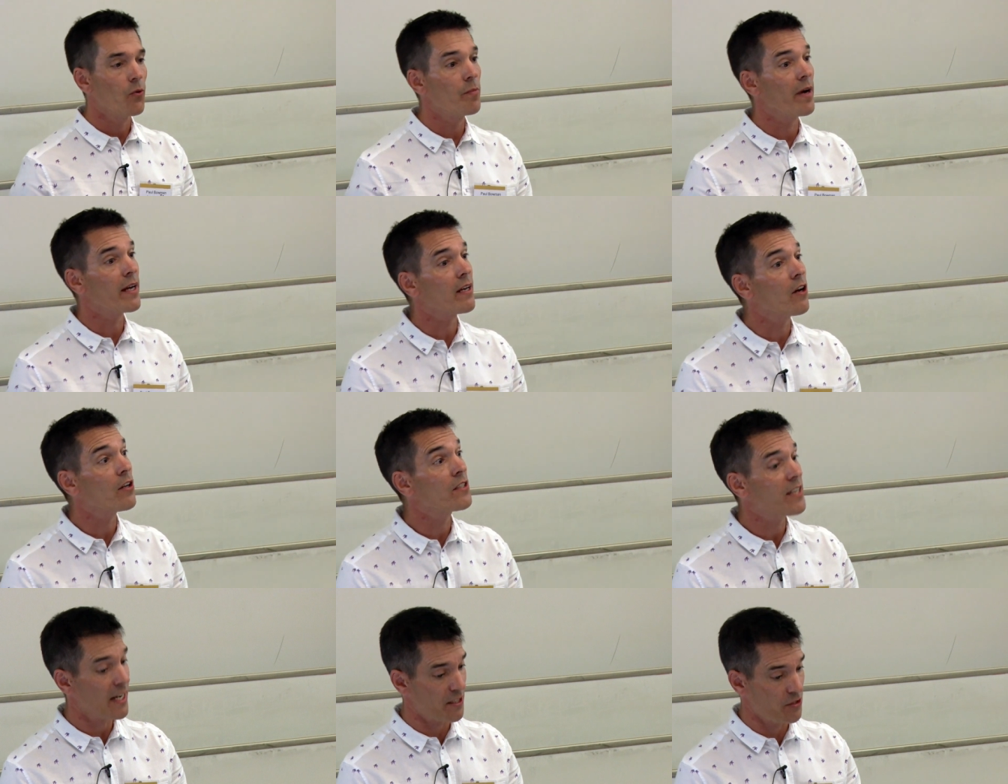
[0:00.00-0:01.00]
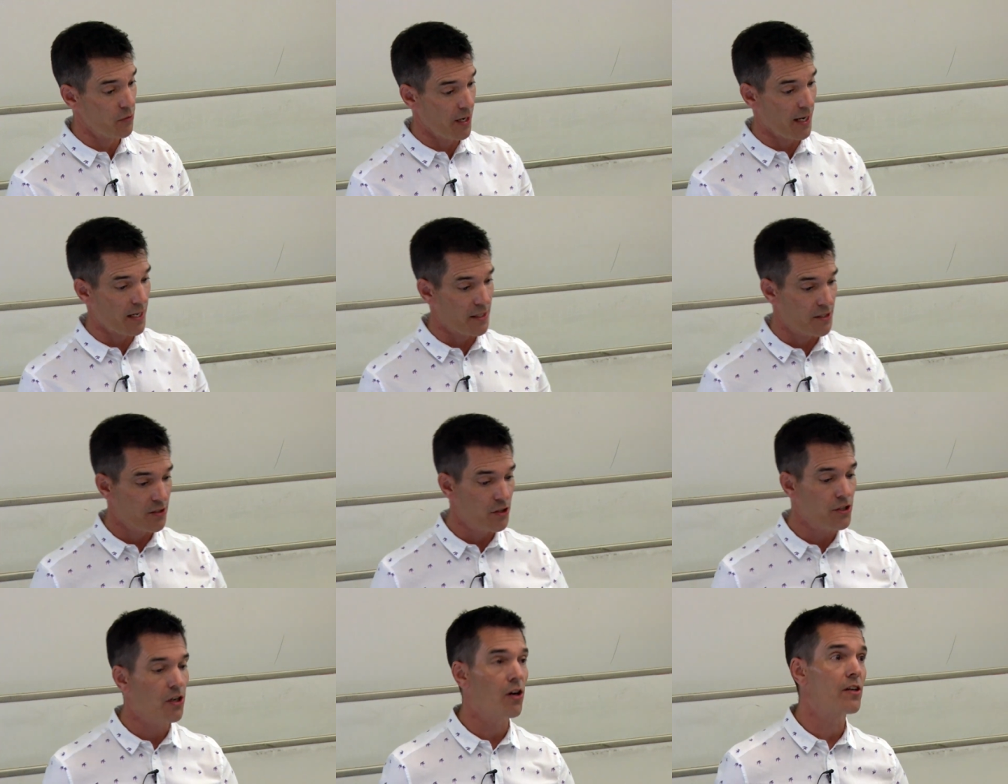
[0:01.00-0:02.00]
We might contextualize
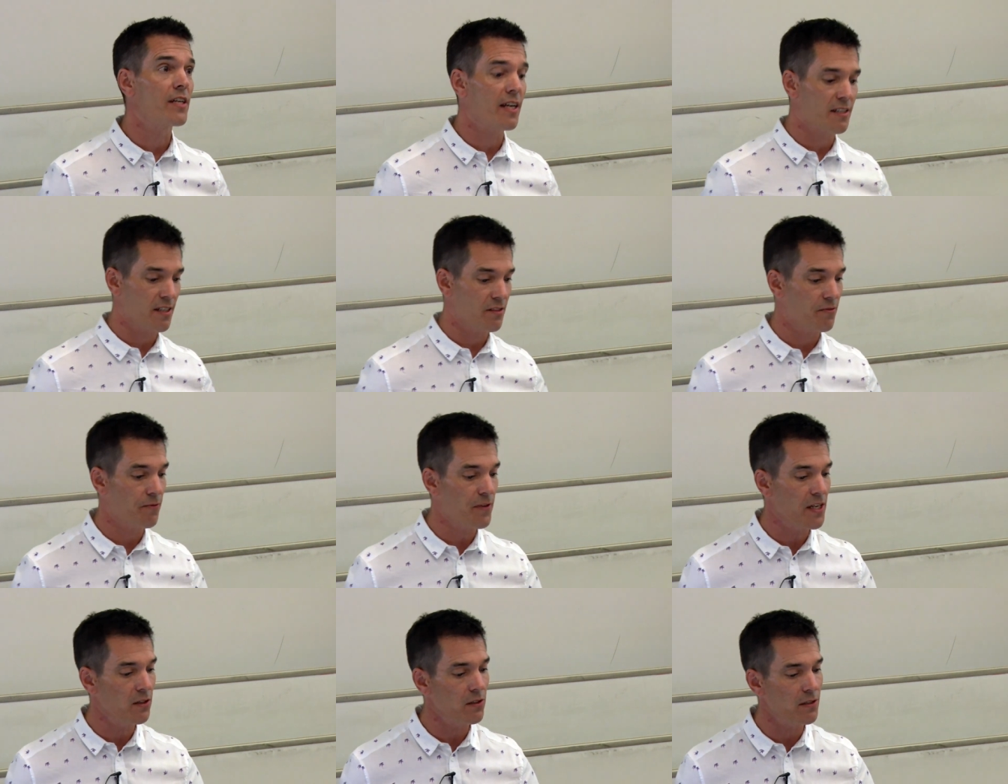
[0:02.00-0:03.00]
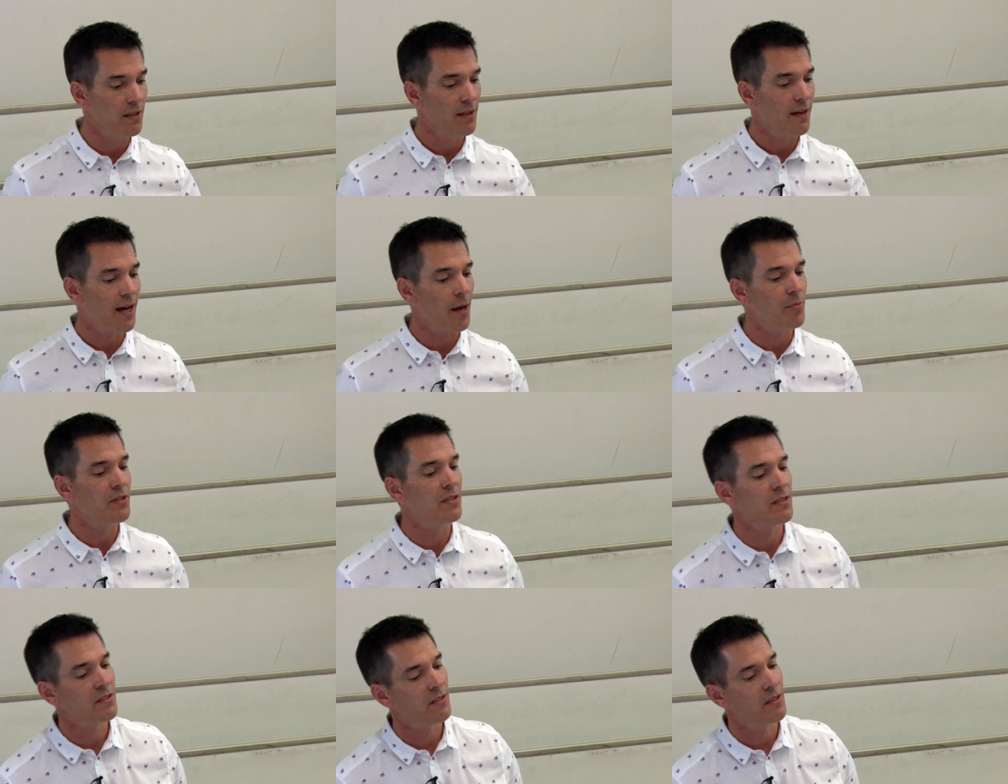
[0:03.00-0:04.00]
such a context as field,
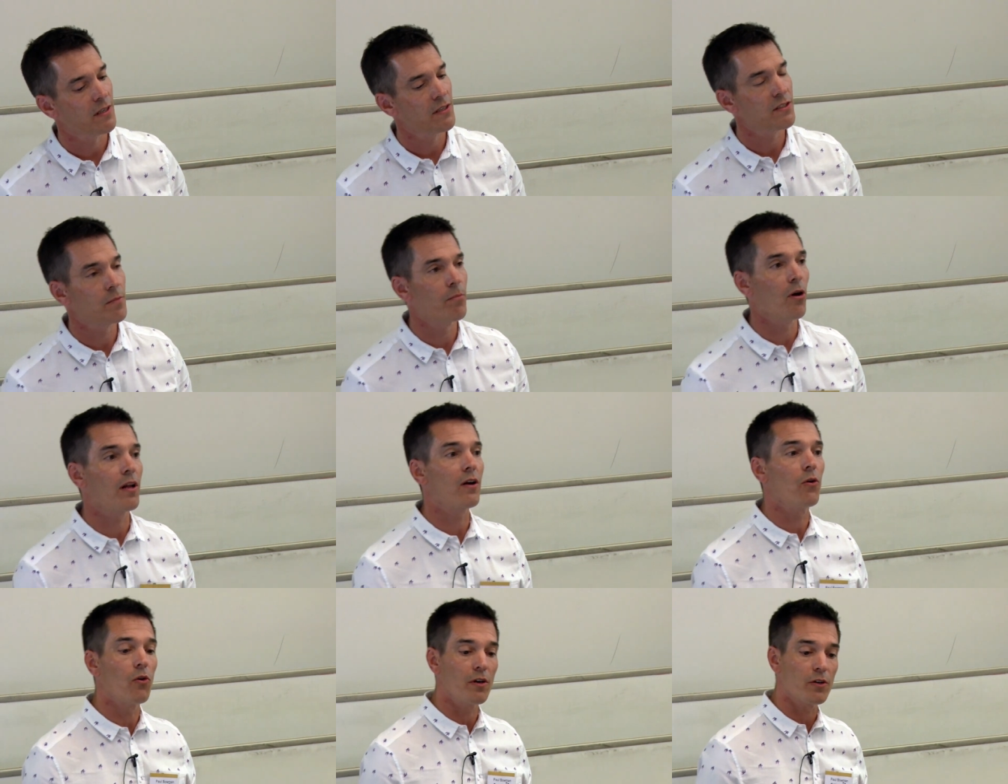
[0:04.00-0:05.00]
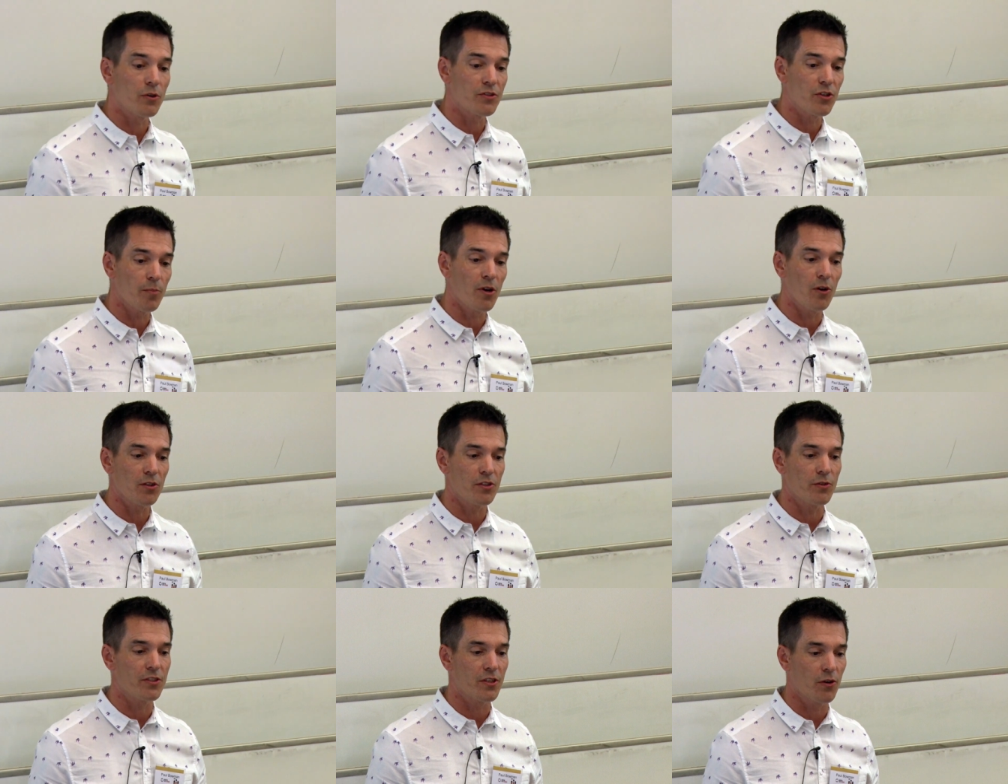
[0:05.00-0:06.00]
habitus, symbolic order or
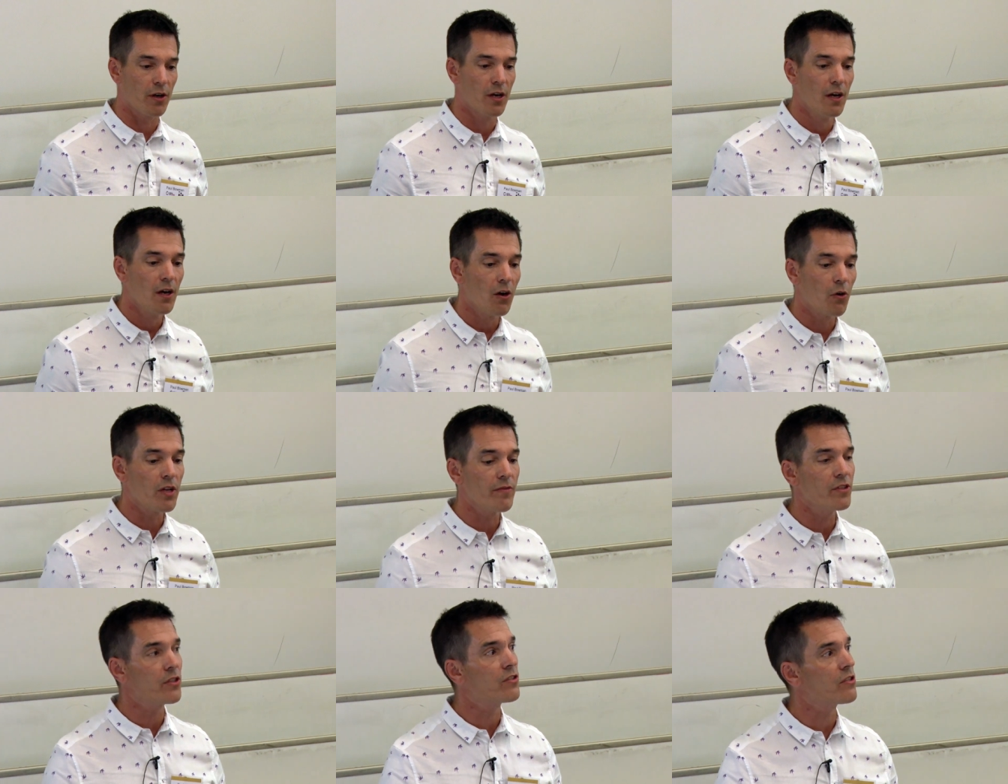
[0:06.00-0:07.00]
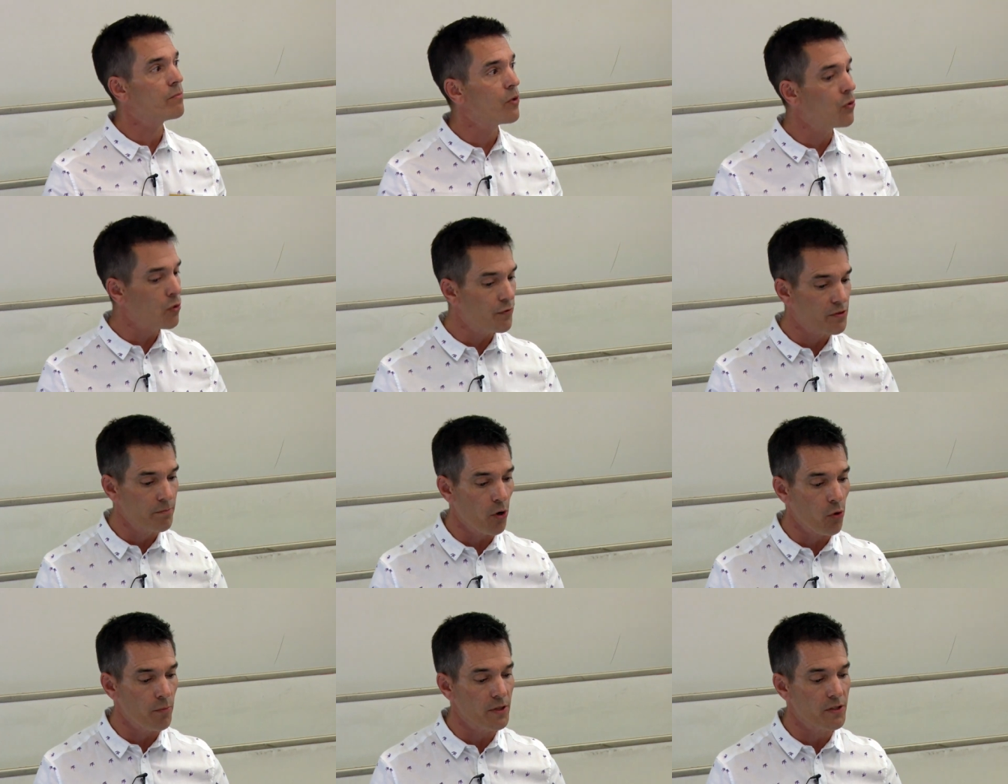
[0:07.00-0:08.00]
subculture and so on, or even just as moves,
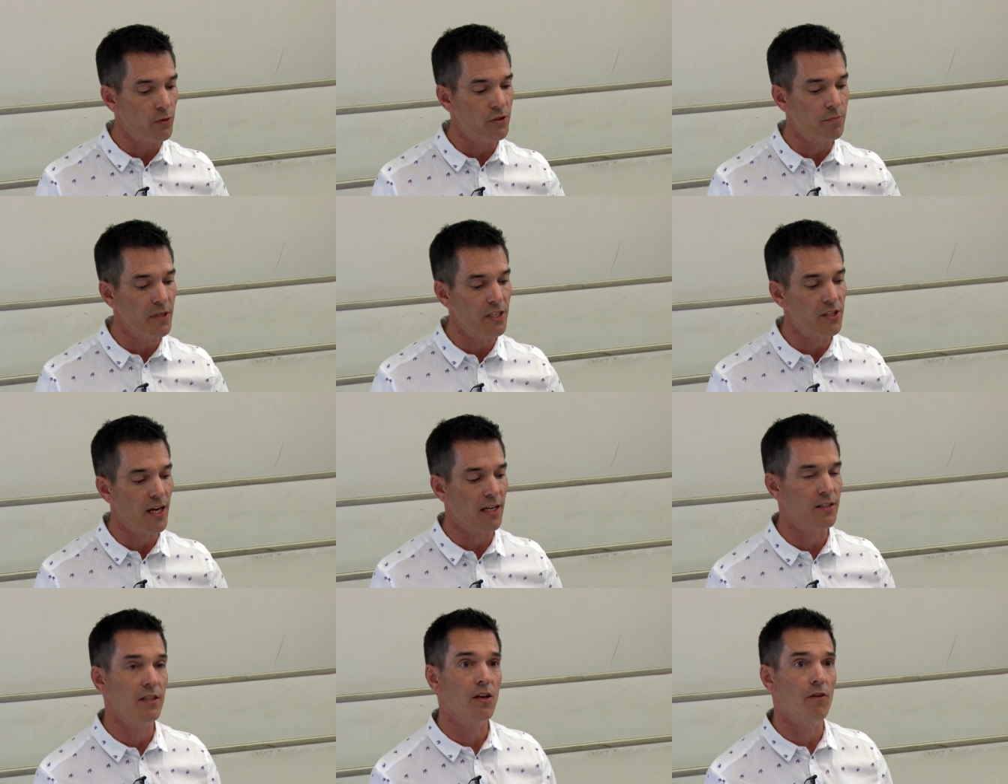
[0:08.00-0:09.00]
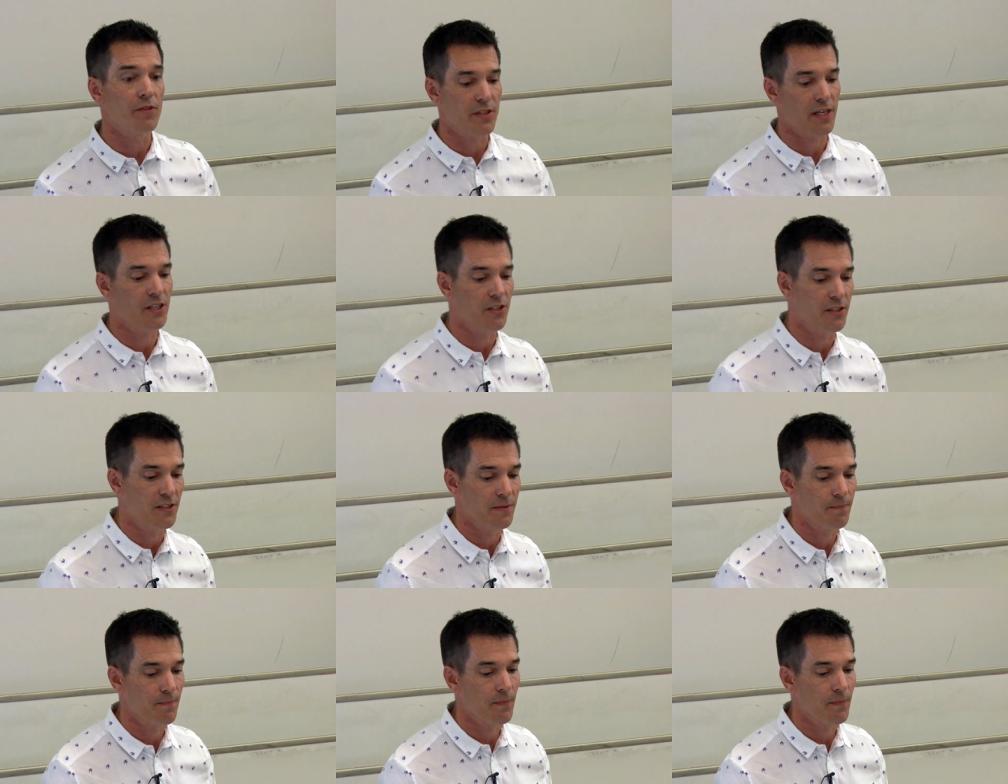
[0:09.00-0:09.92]
moments, or speech acts in conversations.